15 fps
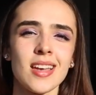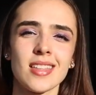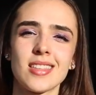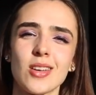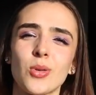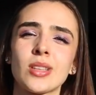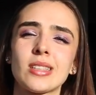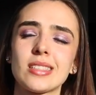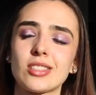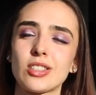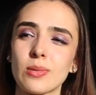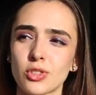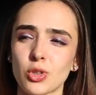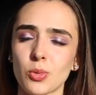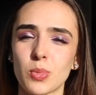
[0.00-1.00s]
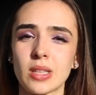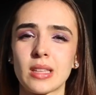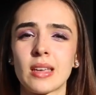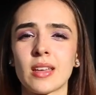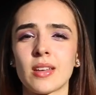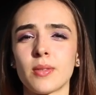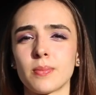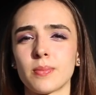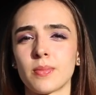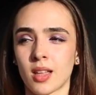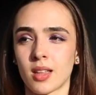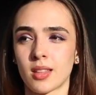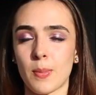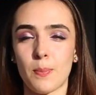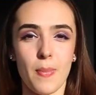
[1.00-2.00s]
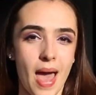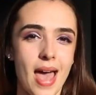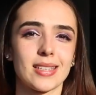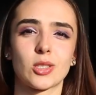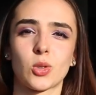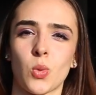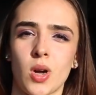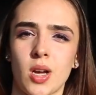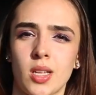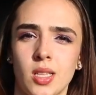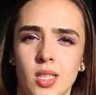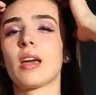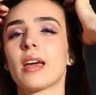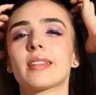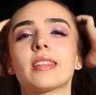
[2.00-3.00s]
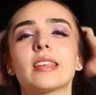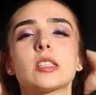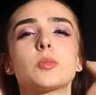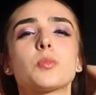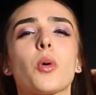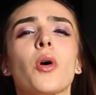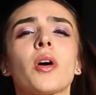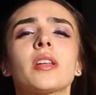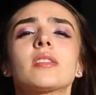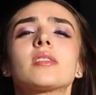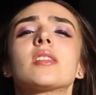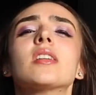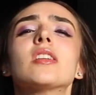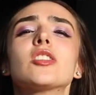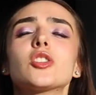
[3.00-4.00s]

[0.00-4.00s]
they want this to be the best one in this point.